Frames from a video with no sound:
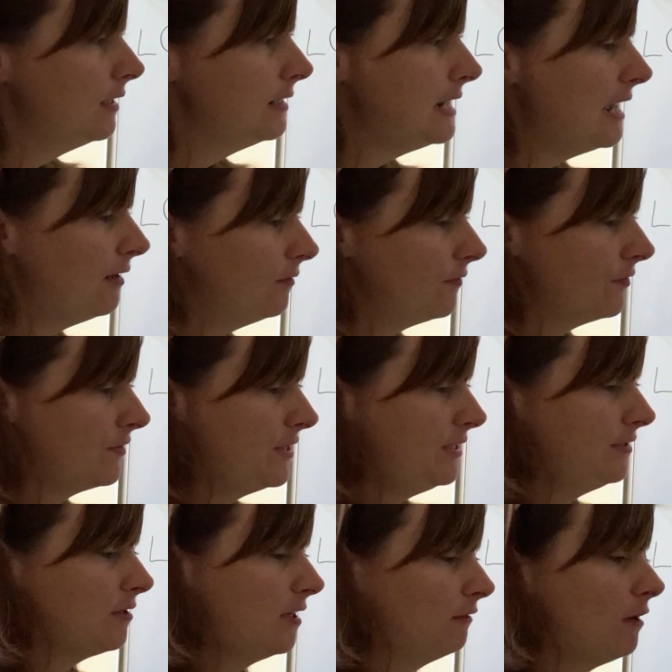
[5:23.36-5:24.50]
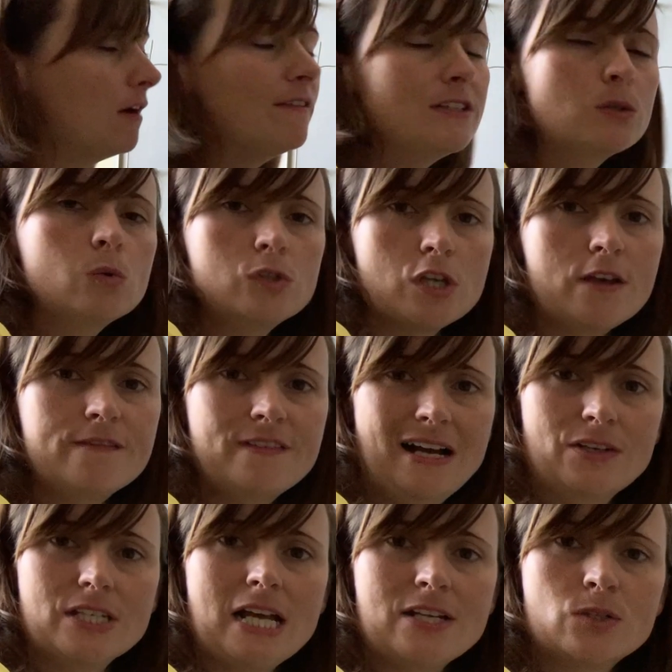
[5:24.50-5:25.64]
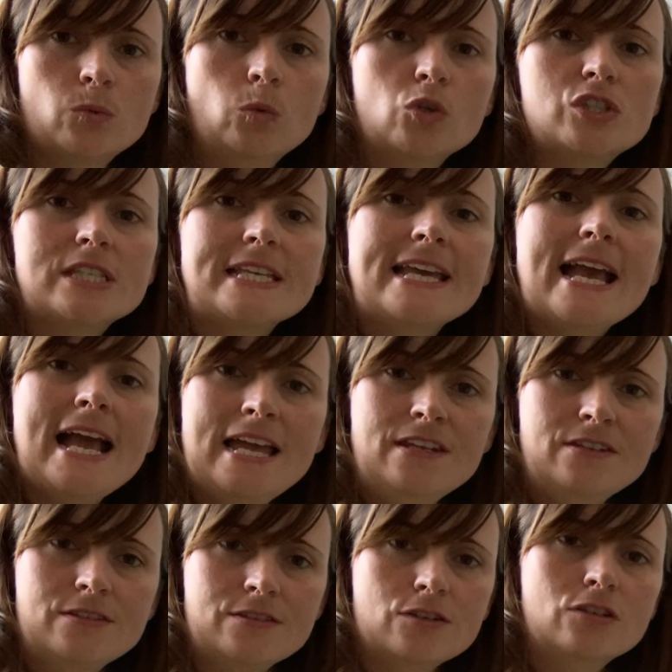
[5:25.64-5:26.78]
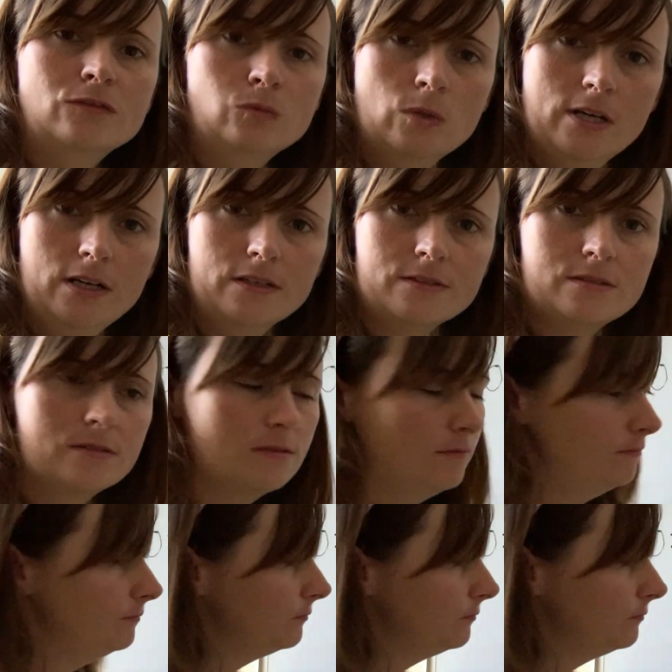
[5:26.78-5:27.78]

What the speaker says: Now, this digraph is also found towards the end of words.